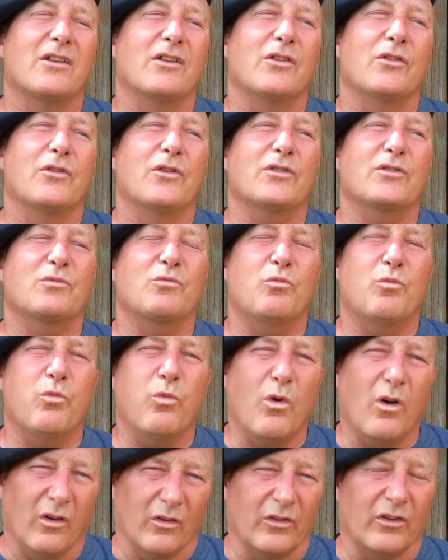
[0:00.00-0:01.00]
There's
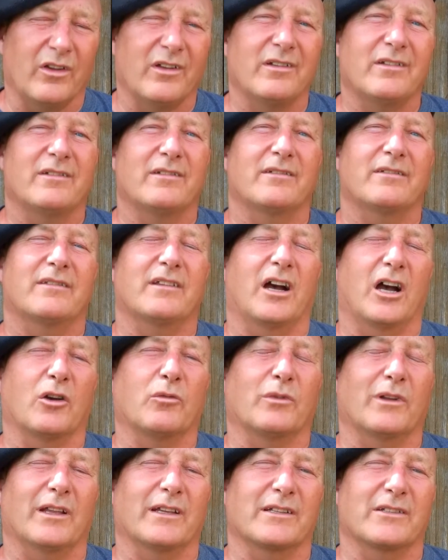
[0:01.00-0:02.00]
one that I
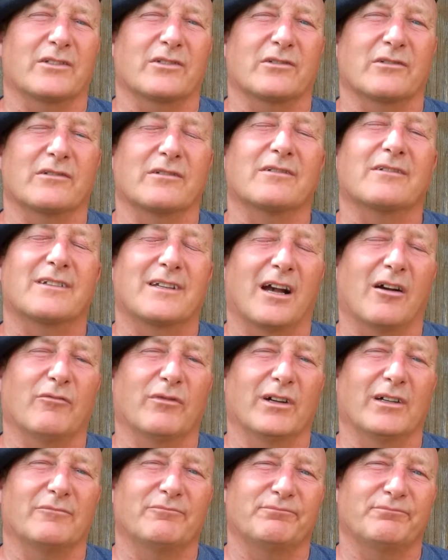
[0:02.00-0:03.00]
would like to
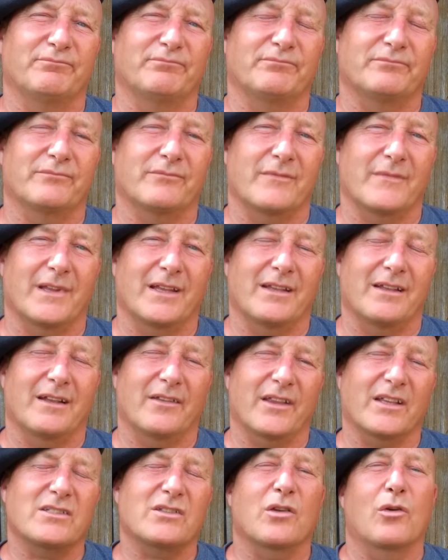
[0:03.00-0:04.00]
cover,
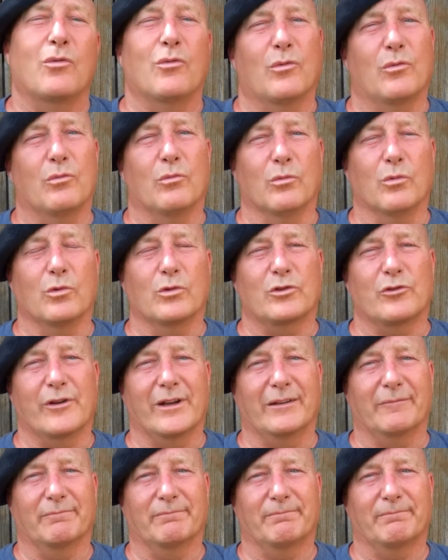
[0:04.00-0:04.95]
and that's watering.